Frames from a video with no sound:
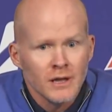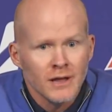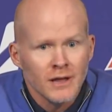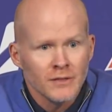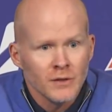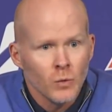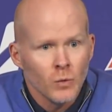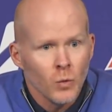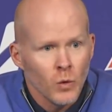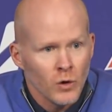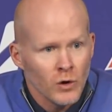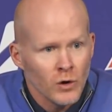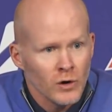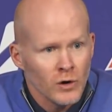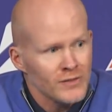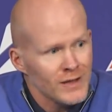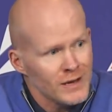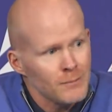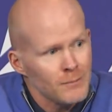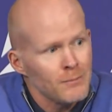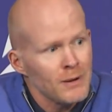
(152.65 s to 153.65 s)
and the
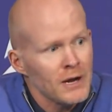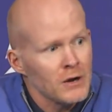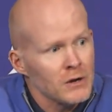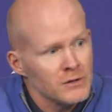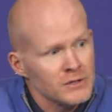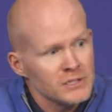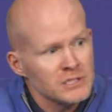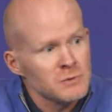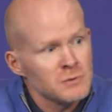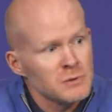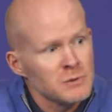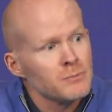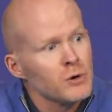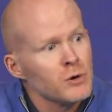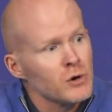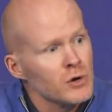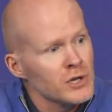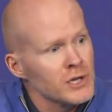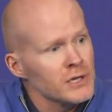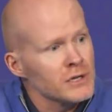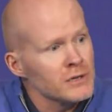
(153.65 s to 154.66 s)
work that apparently has been
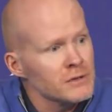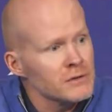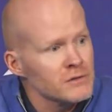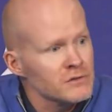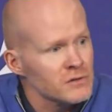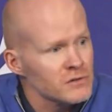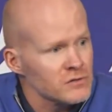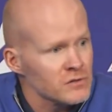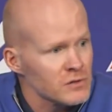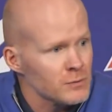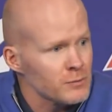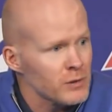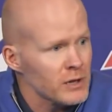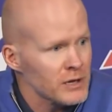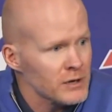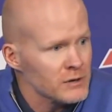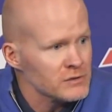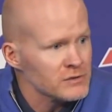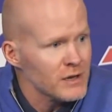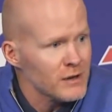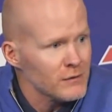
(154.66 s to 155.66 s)
put in since the
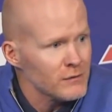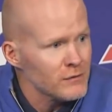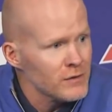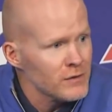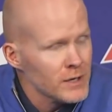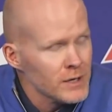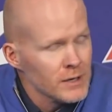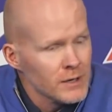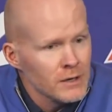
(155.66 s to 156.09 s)
players have